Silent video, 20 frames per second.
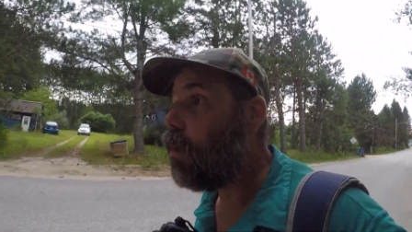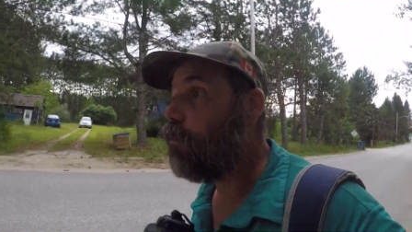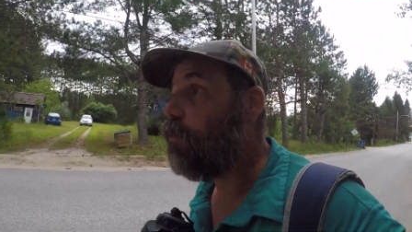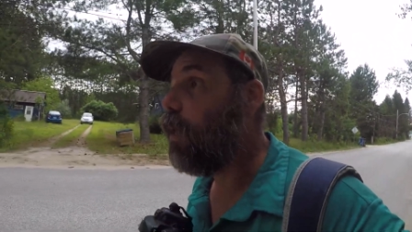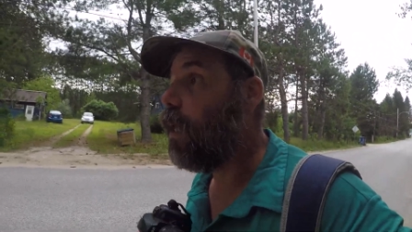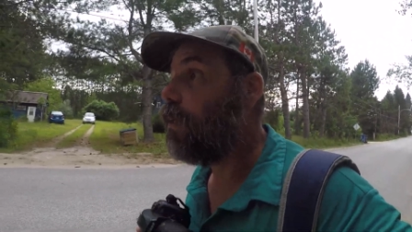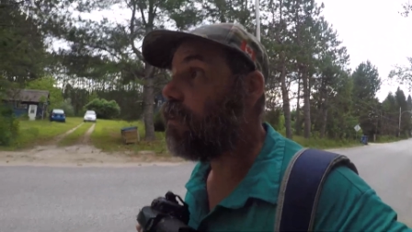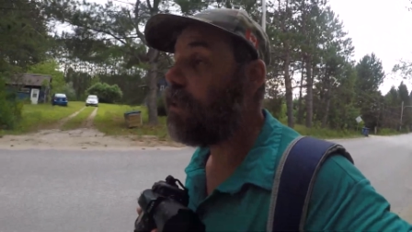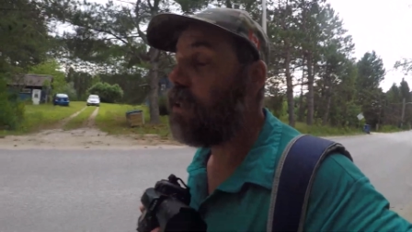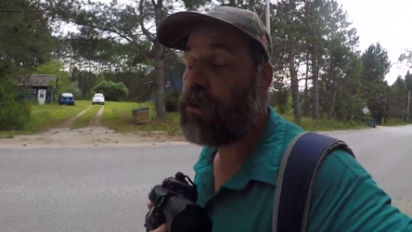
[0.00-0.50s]

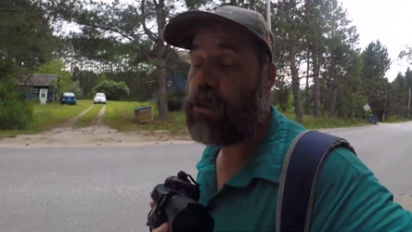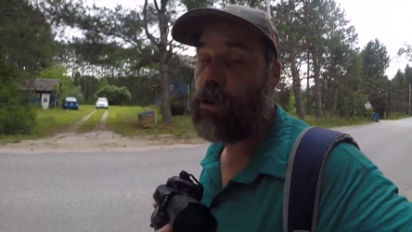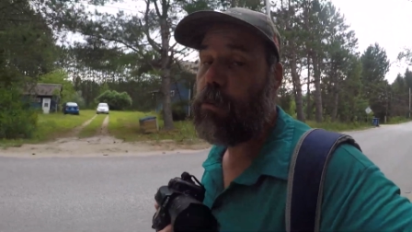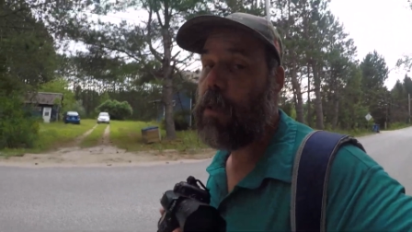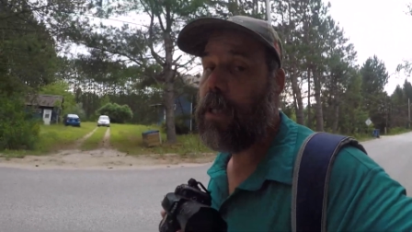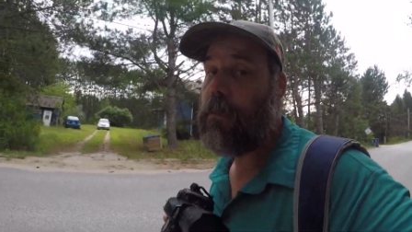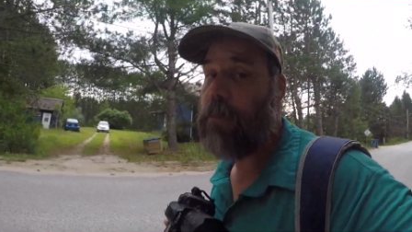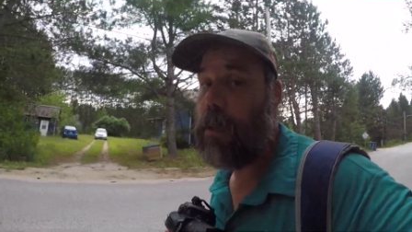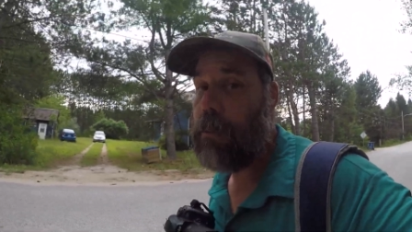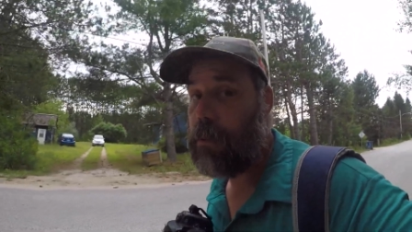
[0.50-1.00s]
all the
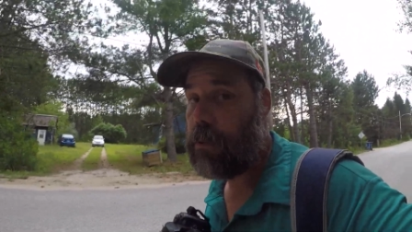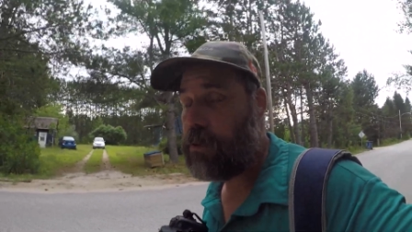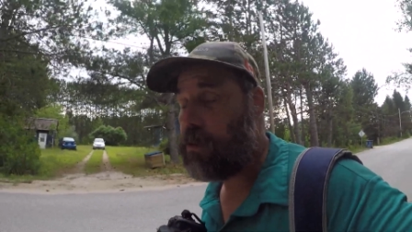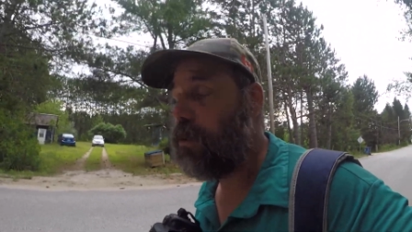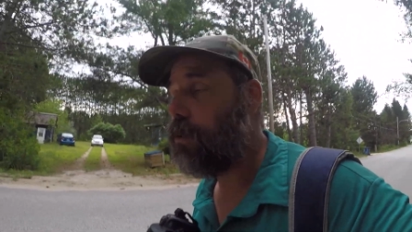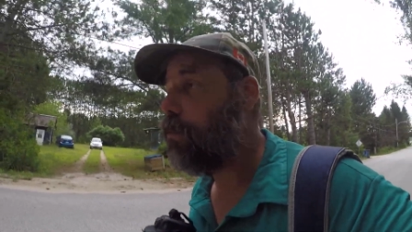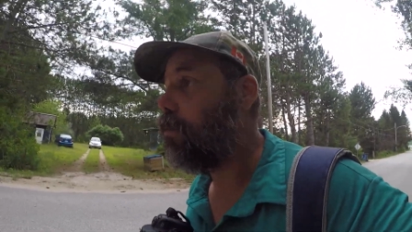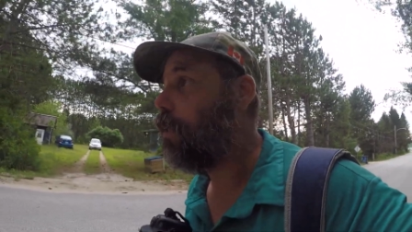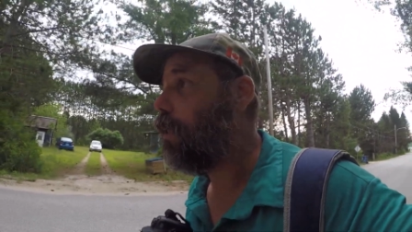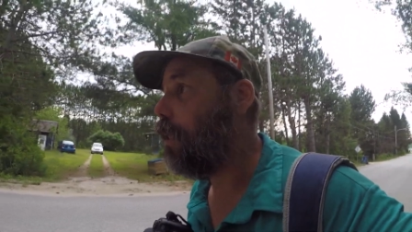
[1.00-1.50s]
volunteers. Too many
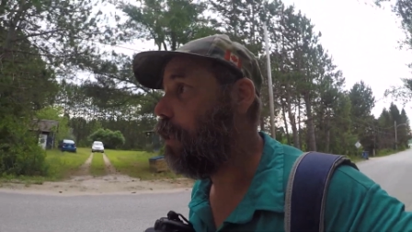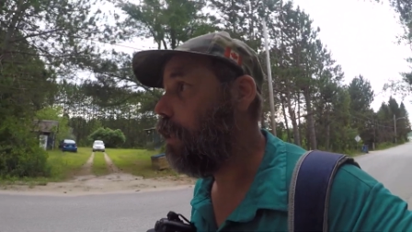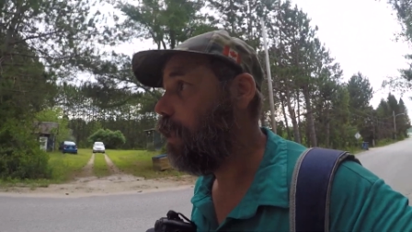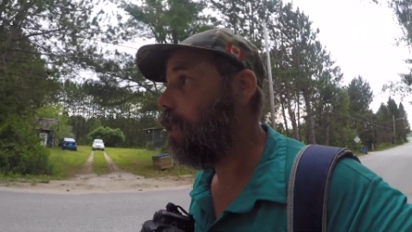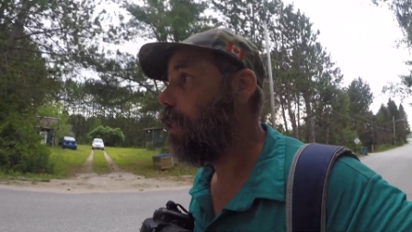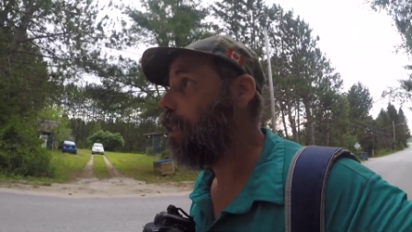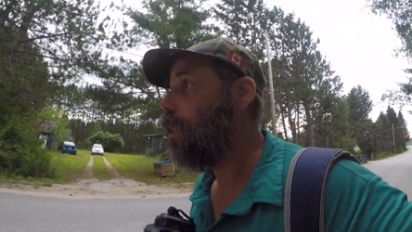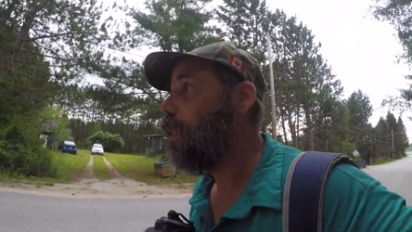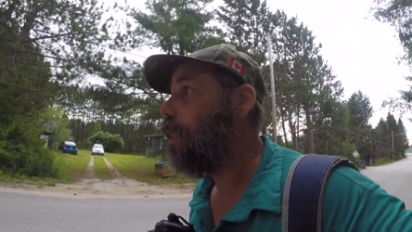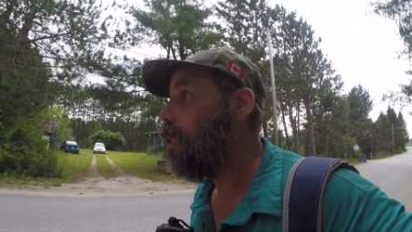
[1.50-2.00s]
people to
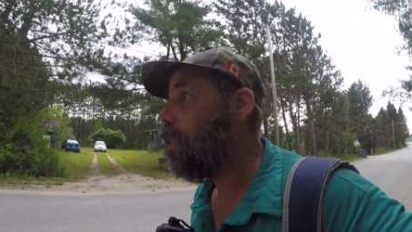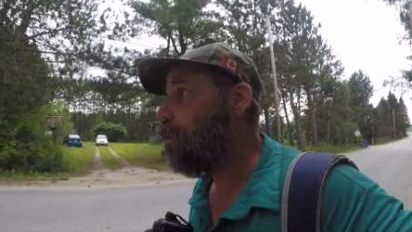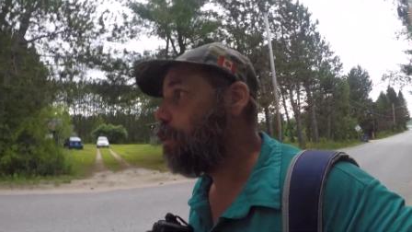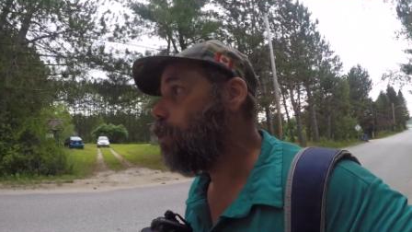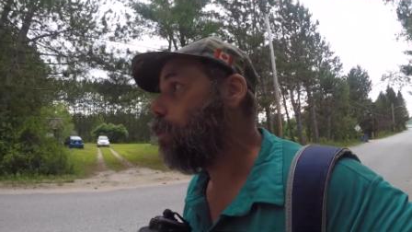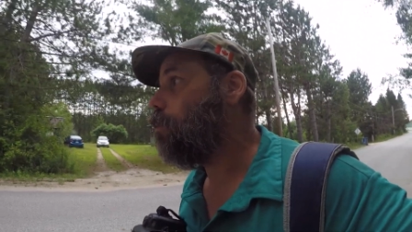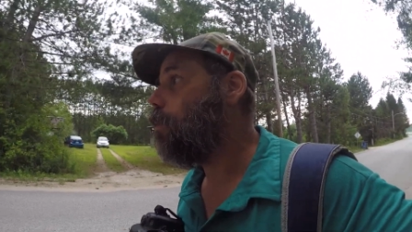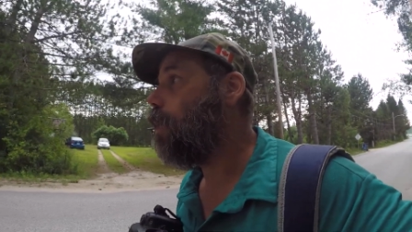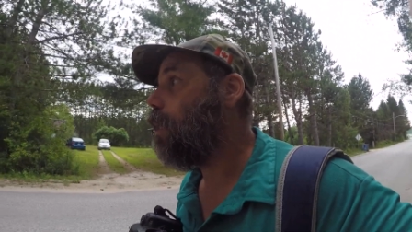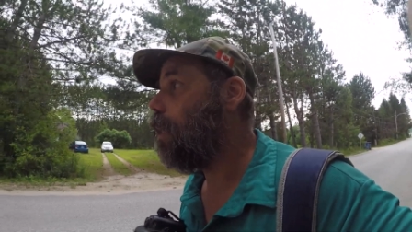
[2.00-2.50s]

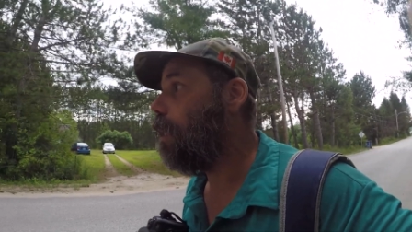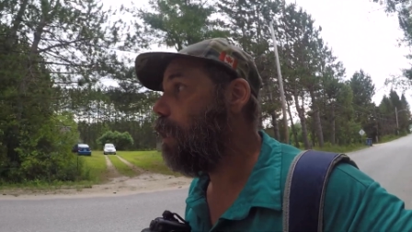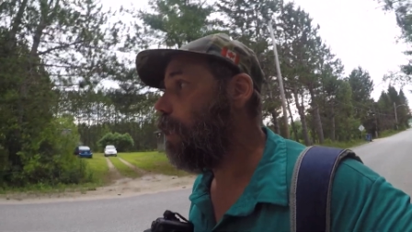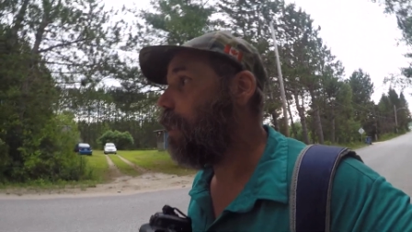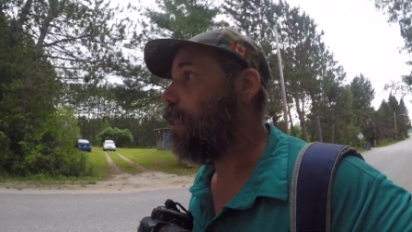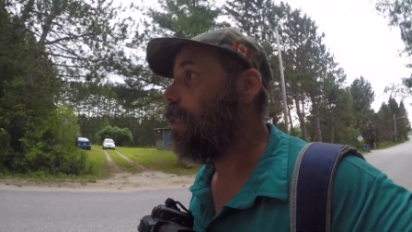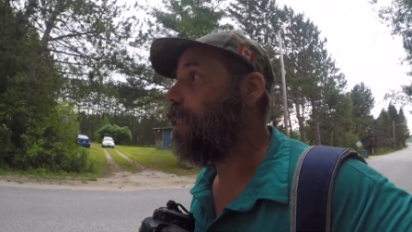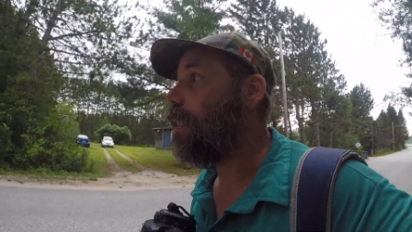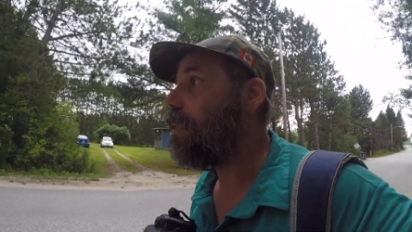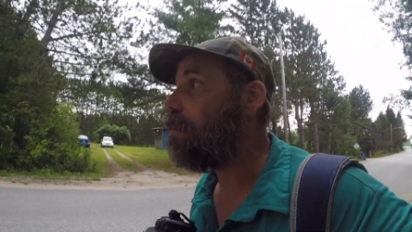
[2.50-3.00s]
uh, to uh,
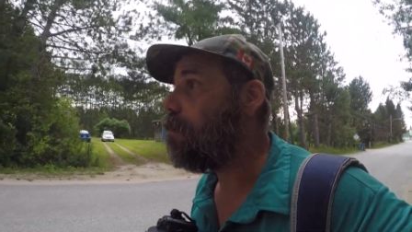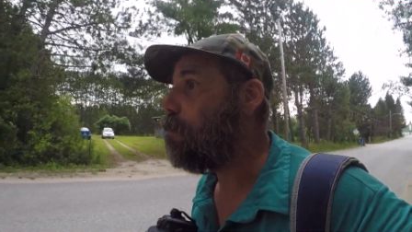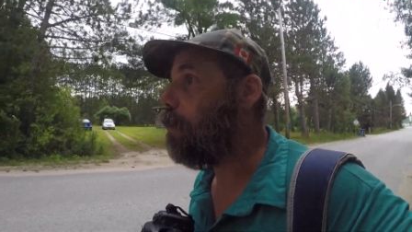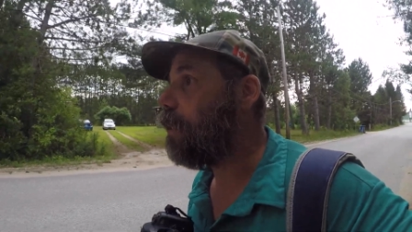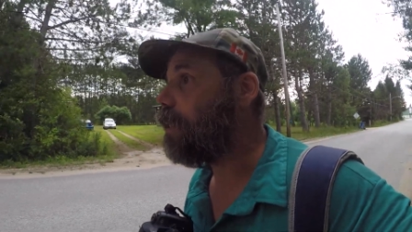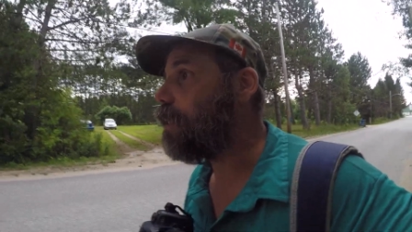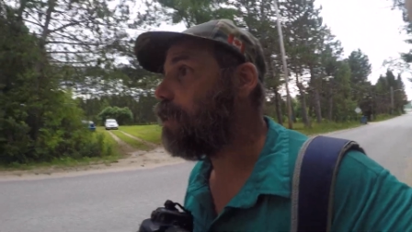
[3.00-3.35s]
list,